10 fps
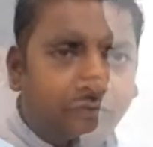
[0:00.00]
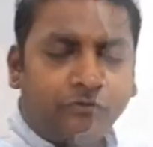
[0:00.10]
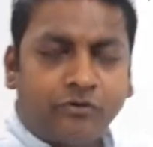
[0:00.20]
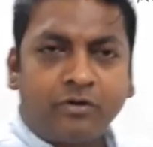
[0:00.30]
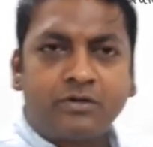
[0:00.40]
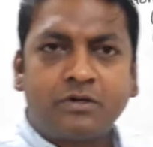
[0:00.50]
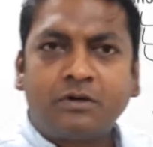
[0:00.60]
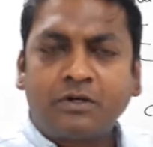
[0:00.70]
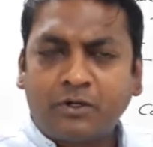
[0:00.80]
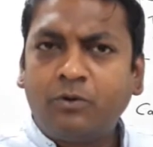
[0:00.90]
So
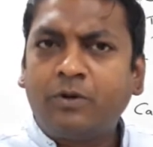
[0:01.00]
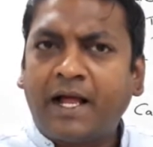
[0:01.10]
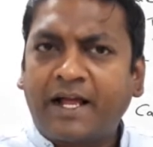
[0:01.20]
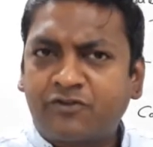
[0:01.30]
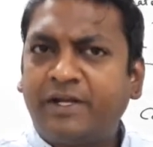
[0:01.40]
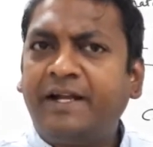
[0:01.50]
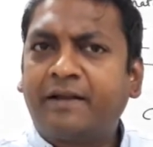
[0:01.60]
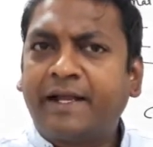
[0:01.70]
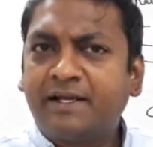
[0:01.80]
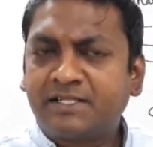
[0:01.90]
to actually
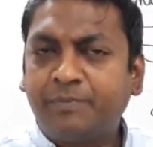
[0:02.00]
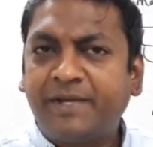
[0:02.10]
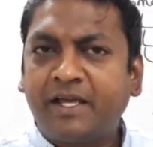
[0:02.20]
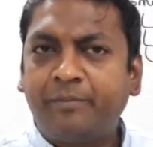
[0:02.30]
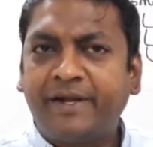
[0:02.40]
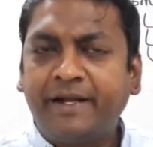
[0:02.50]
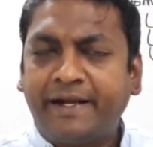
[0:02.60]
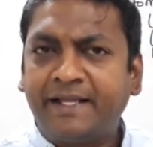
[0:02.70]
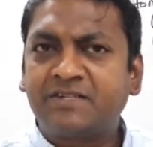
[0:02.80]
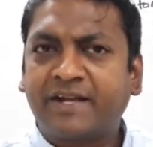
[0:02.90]
try a CPA bid, it
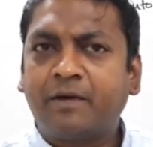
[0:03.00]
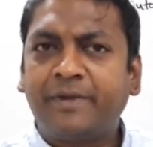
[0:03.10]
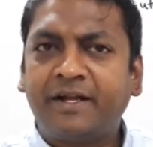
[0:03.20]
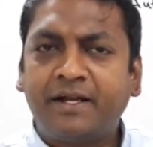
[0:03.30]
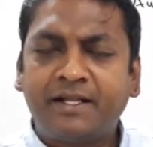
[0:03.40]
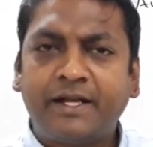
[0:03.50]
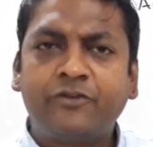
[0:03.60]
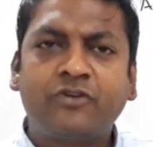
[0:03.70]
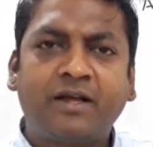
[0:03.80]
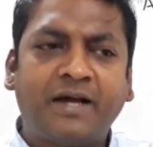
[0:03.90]
is recommended that you
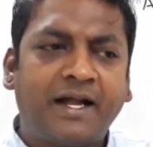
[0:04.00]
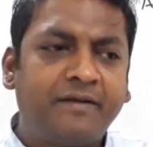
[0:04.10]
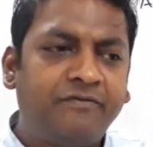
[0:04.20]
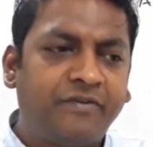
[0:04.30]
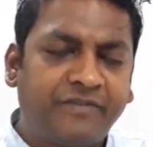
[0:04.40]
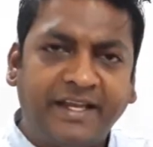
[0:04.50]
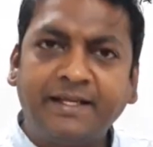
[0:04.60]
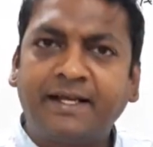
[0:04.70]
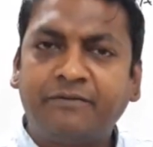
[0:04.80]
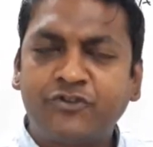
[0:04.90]
should have had 15
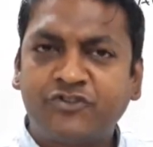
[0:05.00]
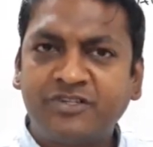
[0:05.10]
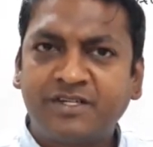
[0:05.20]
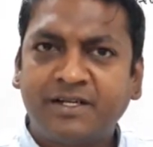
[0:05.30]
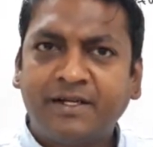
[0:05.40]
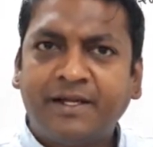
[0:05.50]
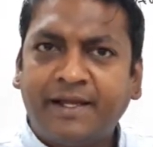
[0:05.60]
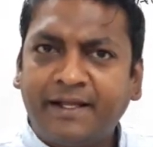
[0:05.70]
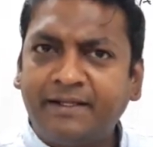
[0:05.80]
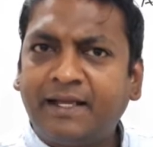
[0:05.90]
conversions
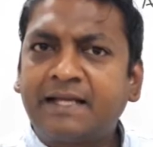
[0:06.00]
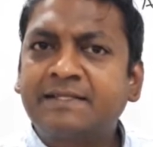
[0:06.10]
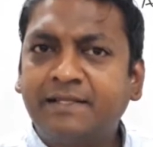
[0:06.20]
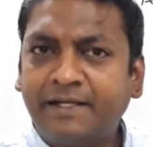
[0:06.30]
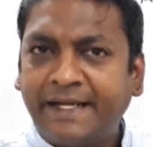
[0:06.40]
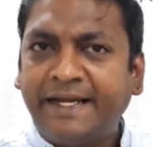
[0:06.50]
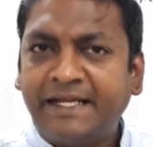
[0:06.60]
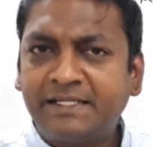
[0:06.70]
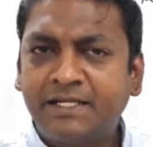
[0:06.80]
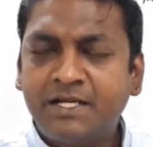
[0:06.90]
in the last 30
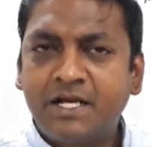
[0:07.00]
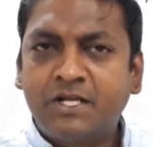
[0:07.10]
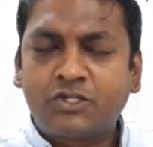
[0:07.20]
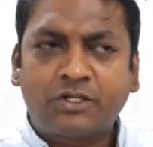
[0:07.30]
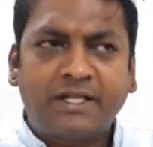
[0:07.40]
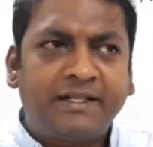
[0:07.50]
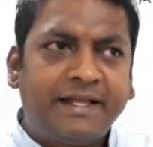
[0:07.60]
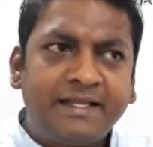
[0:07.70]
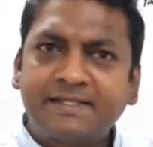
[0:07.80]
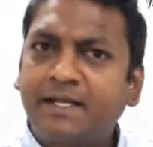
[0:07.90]
days, so that there
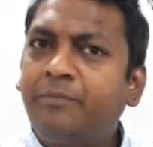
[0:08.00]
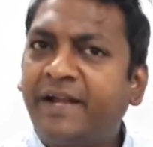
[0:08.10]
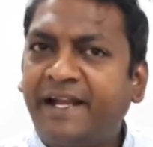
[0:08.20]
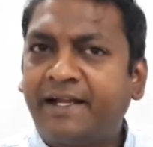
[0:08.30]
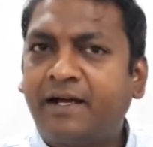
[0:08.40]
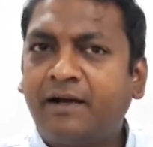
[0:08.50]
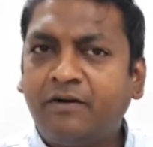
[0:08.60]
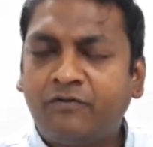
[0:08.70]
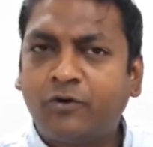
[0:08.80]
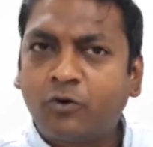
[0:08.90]
is some data
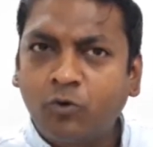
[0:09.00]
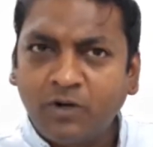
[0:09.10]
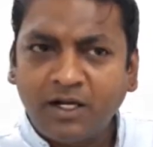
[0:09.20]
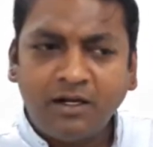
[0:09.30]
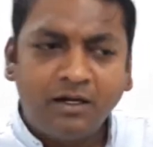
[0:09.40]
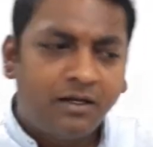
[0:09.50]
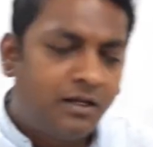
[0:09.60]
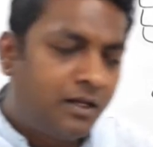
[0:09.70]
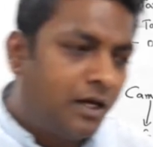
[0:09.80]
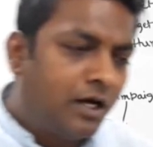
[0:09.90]
for Google
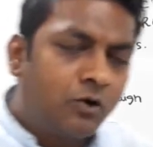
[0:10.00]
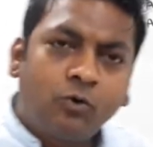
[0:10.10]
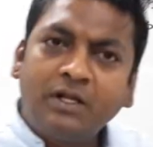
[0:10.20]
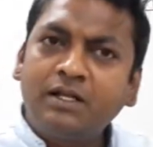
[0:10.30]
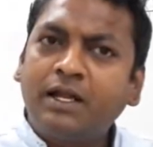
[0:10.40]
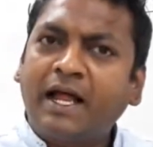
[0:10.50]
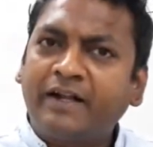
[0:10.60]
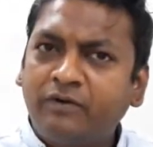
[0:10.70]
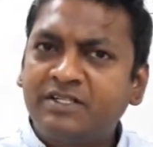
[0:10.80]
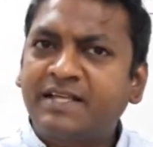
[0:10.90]

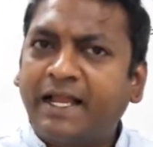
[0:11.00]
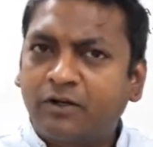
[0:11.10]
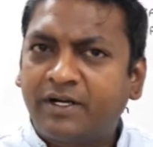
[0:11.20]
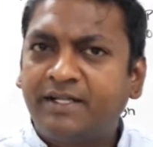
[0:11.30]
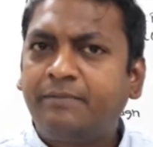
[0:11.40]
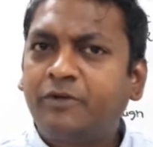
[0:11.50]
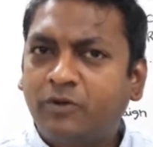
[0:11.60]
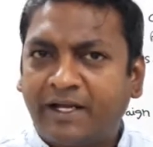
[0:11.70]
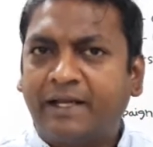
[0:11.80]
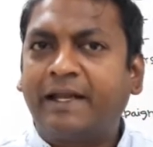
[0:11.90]
AdWords algorithm to
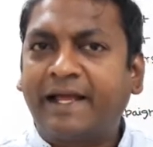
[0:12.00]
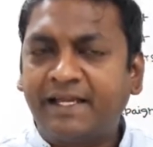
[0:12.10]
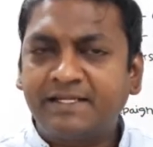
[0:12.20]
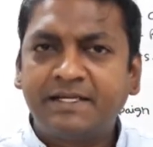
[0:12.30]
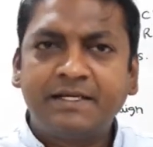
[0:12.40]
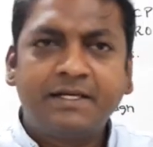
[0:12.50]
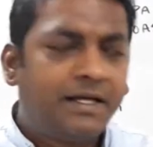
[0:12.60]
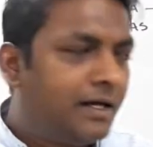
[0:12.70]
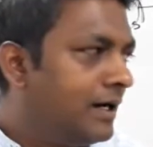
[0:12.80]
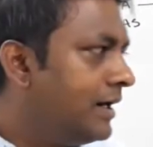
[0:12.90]
analyze
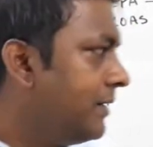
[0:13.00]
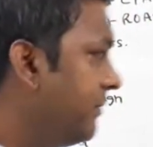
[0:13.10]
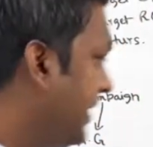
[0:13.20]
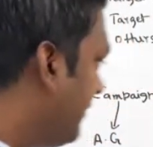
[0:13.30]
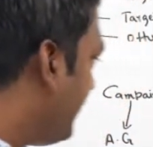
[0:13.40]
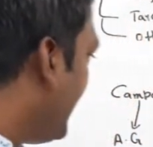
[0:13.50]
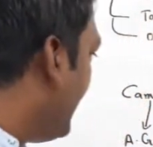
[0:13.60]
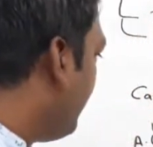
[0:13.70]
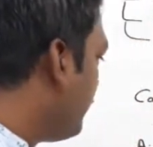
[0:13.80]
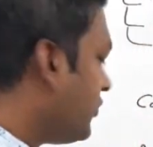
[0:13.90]
every
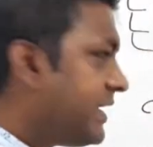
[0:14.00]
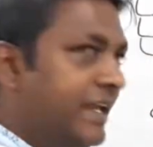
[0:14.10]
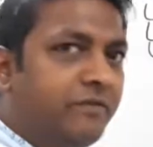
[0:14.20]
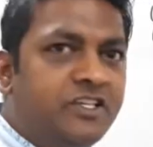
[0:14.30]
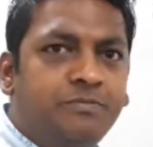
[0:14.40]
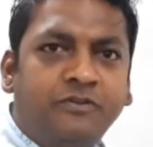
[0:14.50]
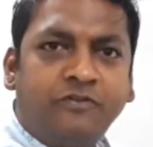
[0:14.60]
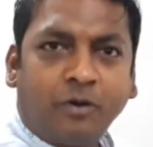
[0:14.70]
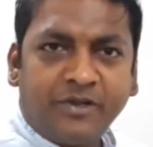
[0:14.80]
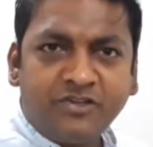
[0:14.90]
individual keyword's
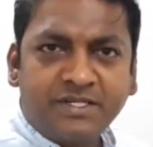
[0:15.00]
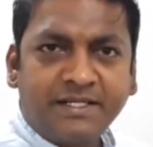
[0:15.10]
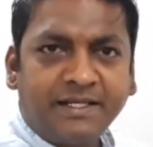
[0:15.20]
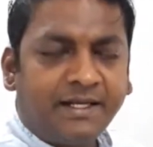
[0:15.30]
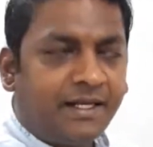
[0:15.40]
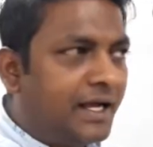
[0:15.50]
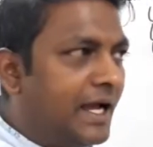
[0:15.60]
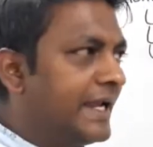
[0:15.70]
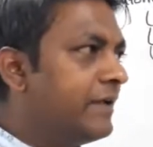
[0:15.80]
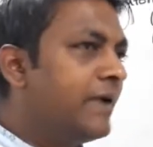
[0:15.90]
performance
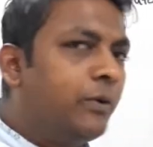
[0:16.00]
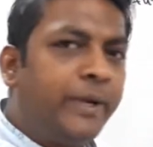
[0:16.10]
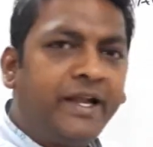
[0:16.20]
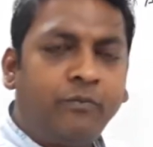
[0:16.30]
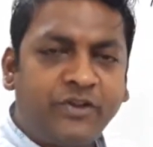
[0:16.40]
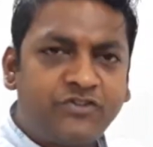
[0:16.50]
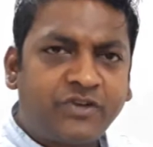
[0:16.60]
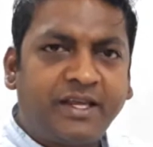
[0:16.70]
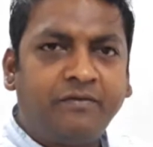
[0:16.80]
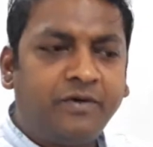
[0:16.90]
and evaluate which
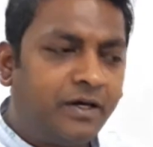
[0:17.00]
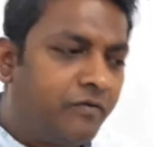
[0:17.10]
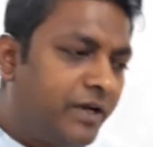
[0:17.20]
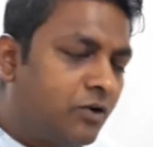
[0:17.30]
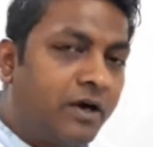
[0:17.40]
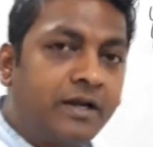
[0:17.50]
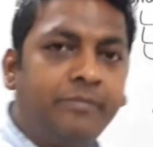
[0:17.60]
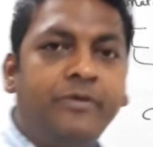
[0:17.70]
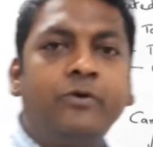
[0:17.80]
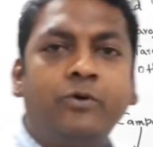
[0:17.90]
keyword will
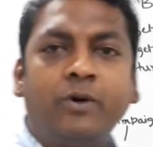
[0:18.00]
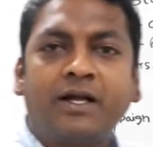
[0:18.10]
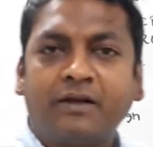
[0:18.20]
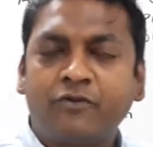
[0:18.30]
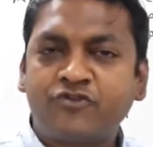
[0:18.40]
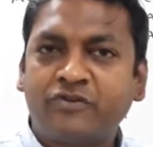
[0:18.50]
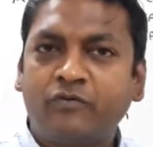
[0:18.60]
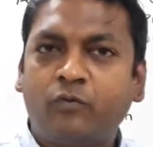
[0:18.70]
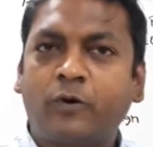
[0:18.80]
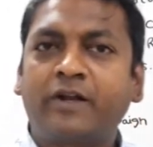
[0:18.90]
contribute to a conversion,
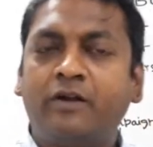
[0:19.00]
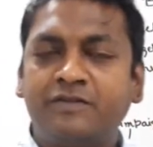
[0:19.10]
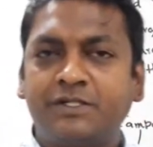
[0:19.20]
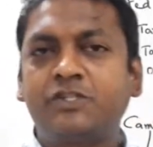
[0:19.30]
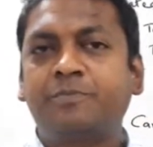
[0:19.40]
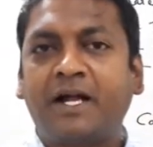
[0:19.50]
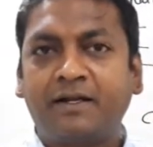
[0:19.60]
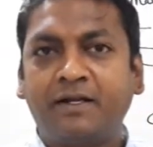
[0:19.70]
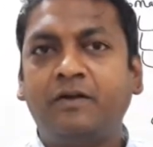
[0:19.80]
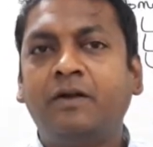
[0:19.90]
what kind of search
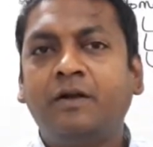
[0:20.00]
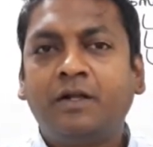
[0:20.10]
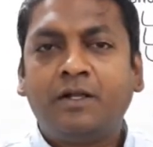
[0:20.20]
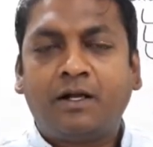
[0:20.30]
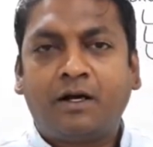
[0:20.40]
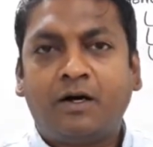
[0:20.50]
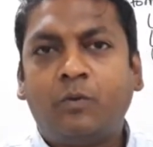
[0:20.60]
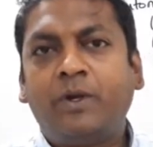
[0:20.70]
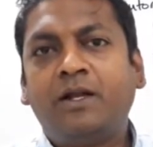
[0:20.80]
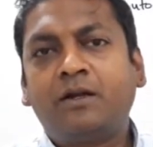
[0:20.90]
pattern
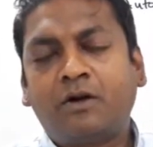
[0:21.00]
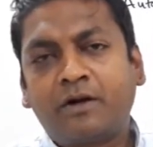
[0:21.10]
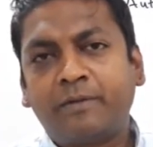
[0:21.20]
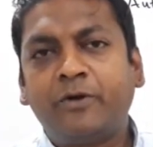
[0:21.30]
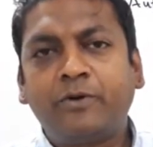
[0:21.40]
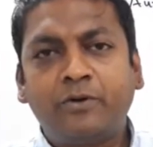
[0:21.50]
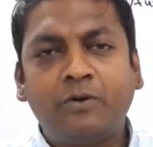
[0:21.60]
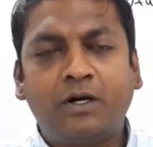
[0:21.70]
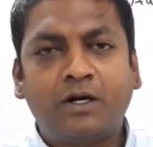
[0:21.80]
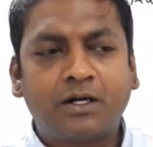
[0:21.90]
will contribute
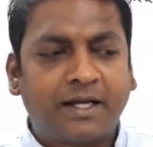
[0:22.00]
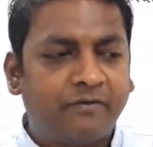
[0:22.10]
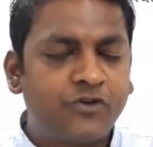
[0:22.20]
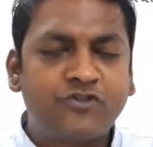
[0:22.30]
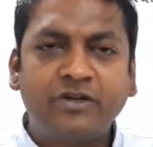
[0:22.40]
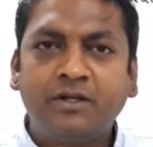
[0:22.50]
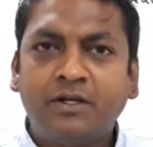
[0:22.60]
to a conversion.